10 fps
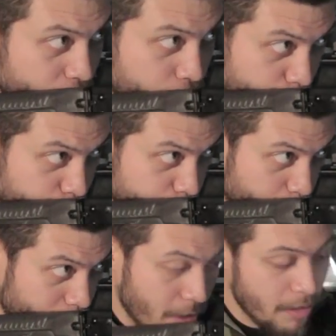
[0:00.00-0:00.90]
shoulders
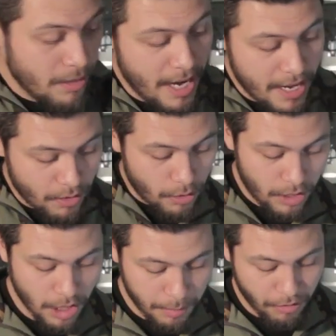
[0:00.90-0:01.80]
well, and the
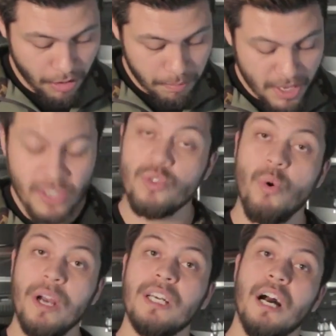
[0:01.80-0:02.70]
ergonomic grip is
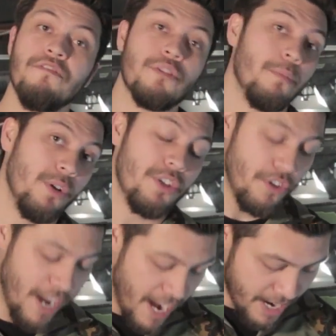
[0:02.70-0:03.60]
quite comfortable in your
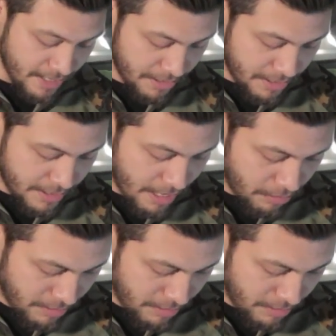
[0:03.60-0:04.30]
hand. Now